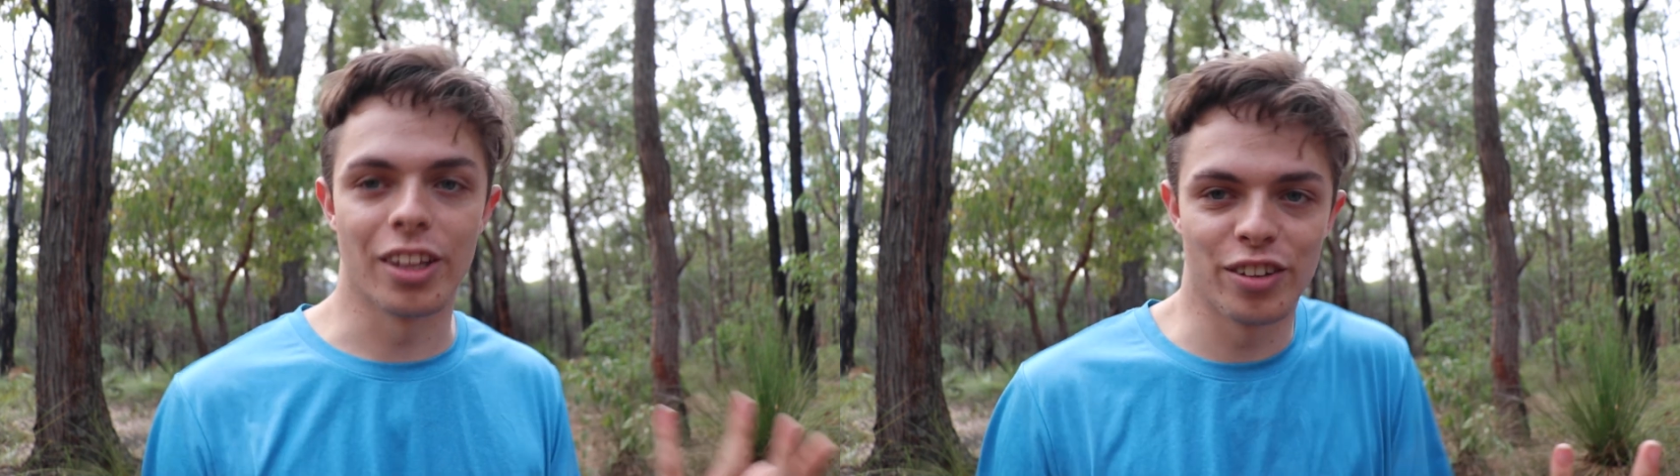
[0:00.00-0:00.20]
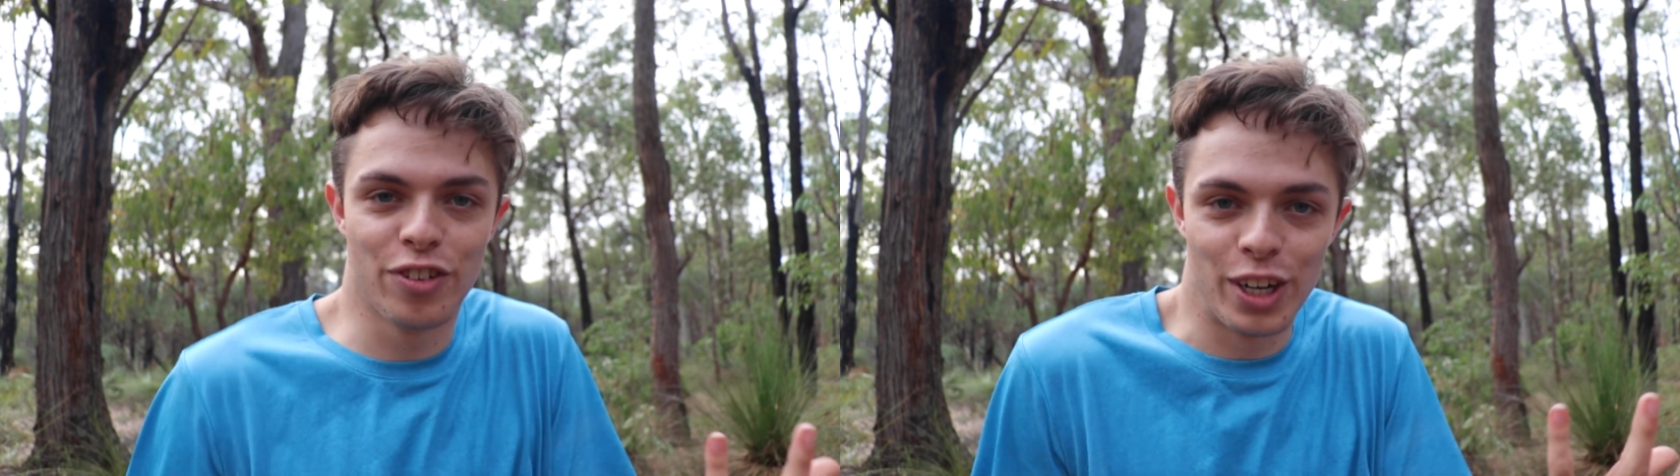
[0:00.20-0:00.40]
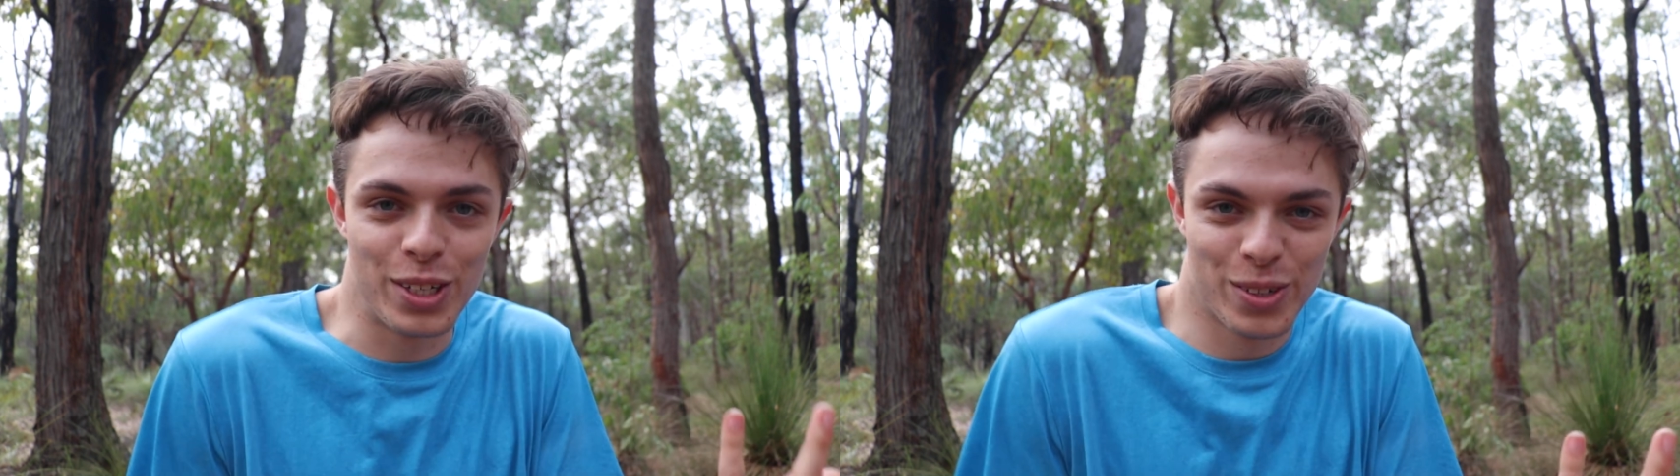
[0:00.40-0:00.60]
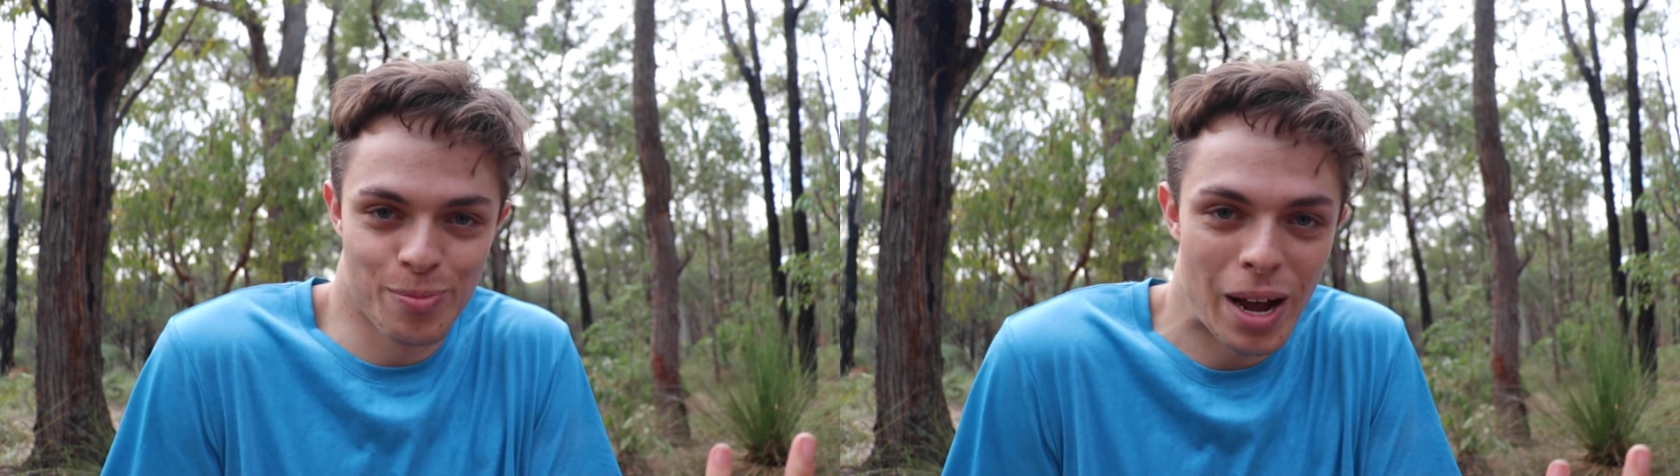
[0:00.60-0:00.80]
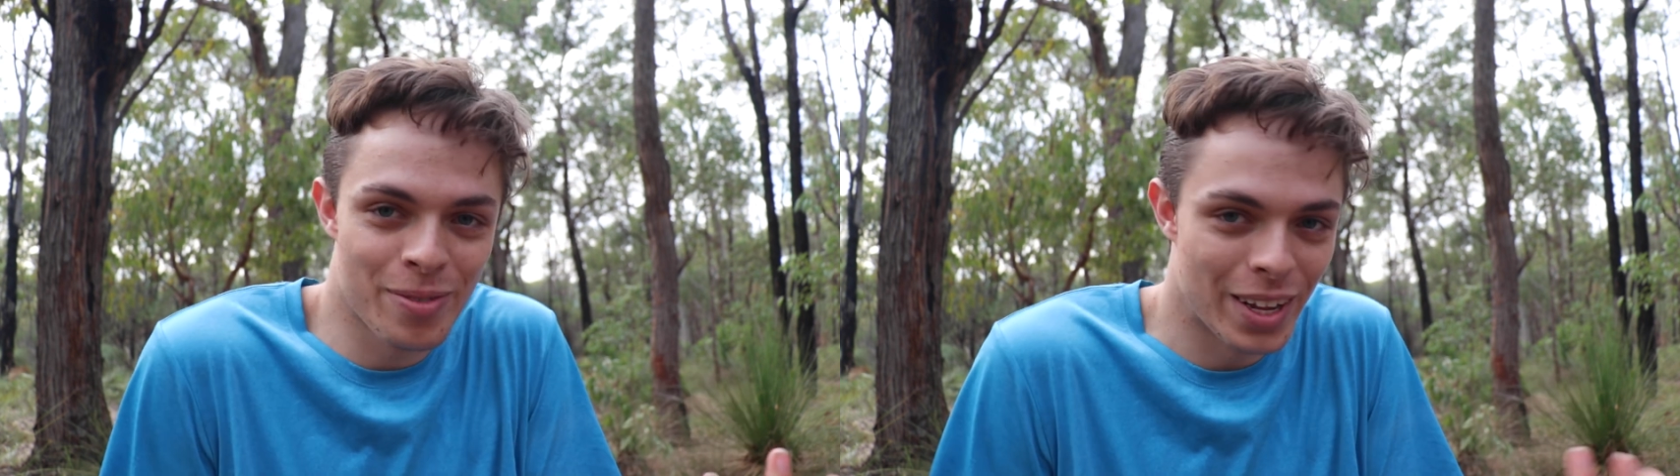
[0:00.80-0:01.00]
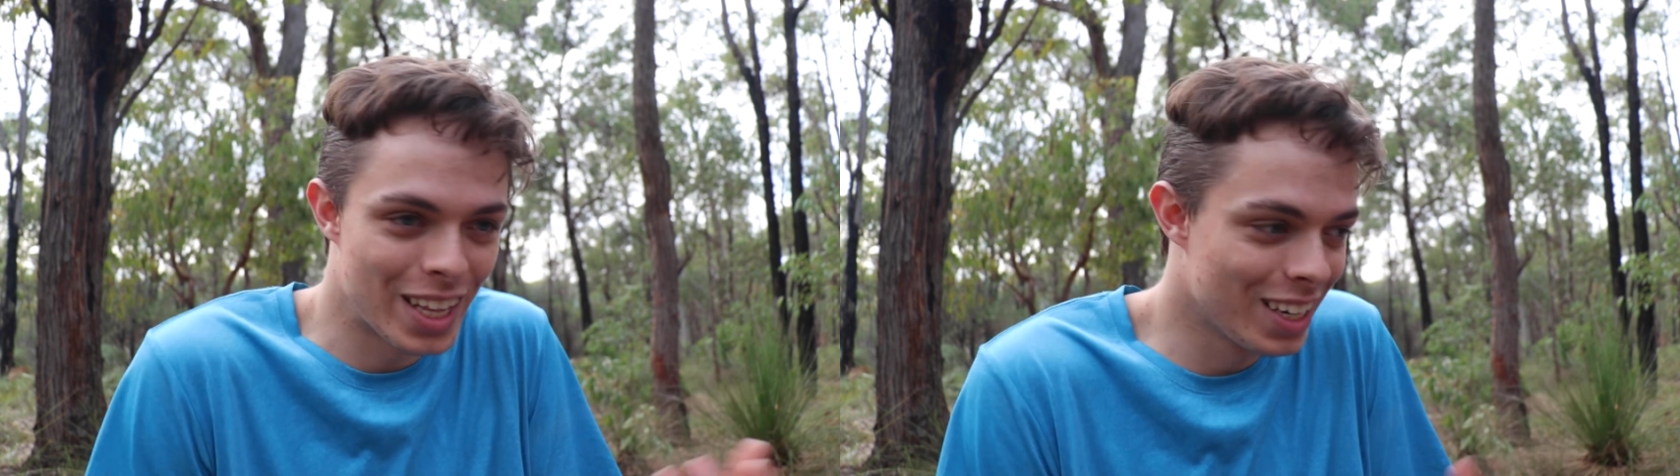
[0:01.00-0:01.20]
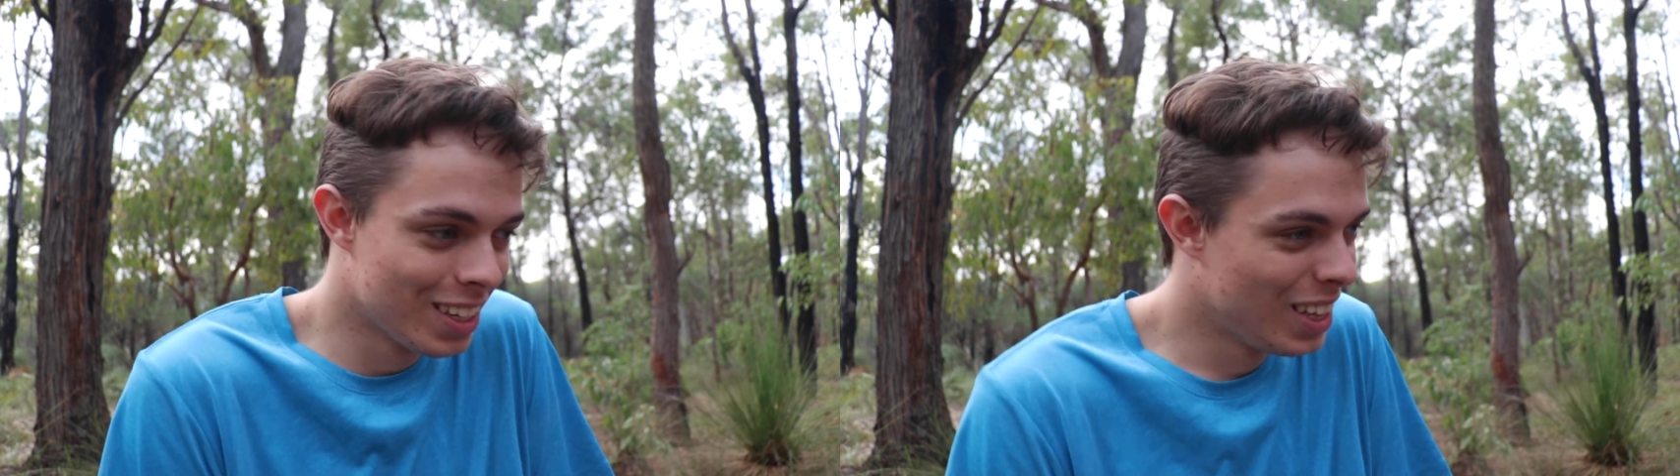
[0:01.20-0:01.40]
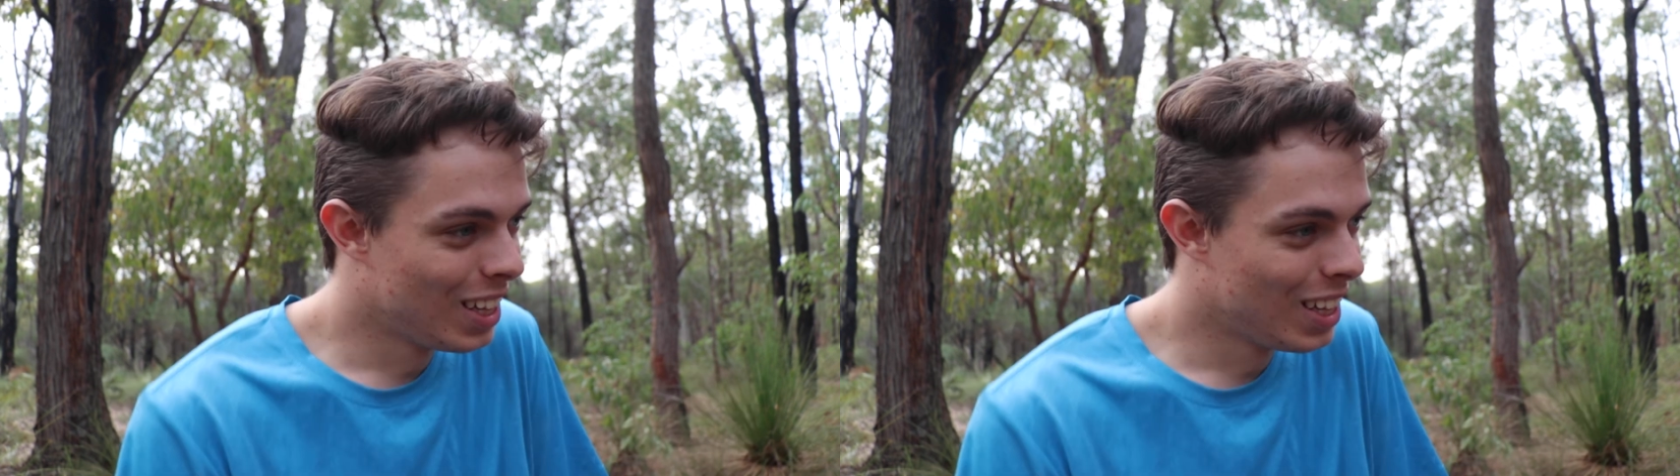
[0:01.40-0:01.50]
that the footage was back by then.